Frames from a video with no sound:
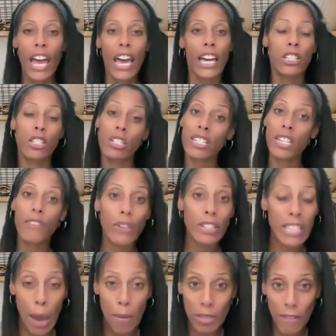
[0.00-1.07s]
into different
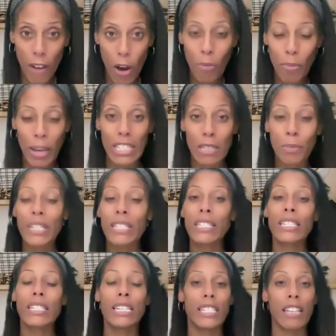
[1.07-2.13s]
types of home-based
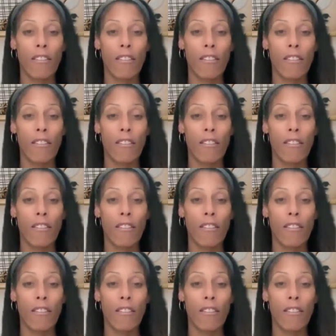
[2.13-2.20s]
businesses.